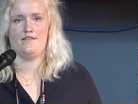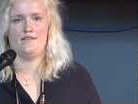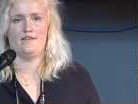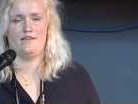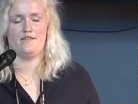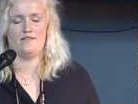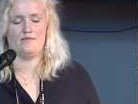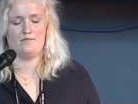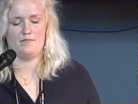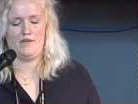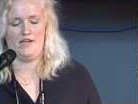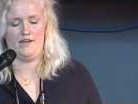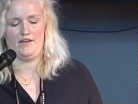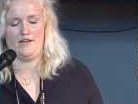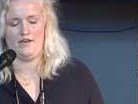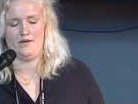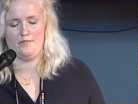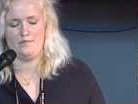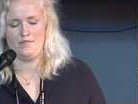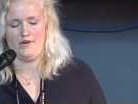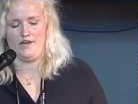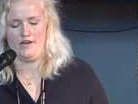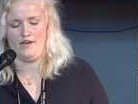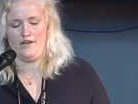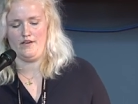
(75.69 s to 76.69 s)
that is made
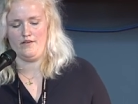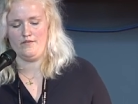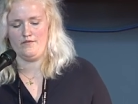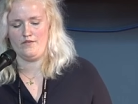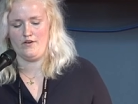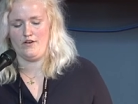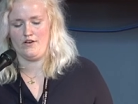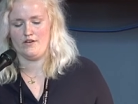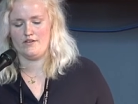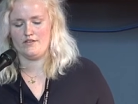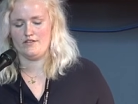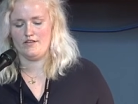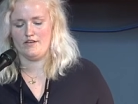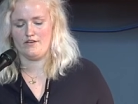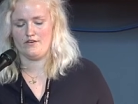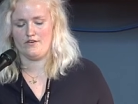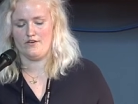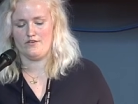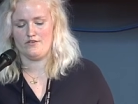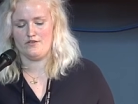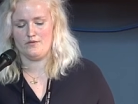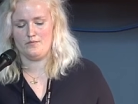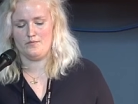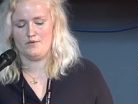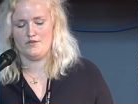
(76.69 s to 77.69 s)
up by volunteer
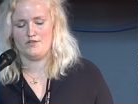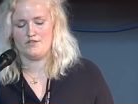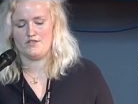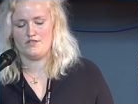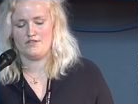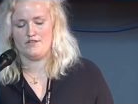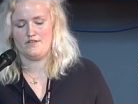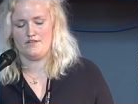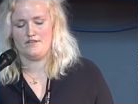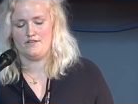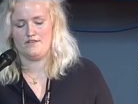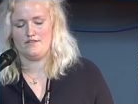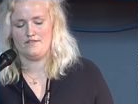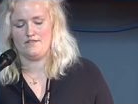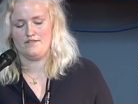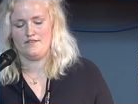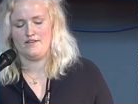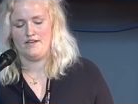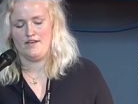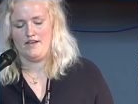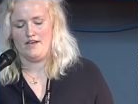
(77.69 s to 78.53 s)
contributions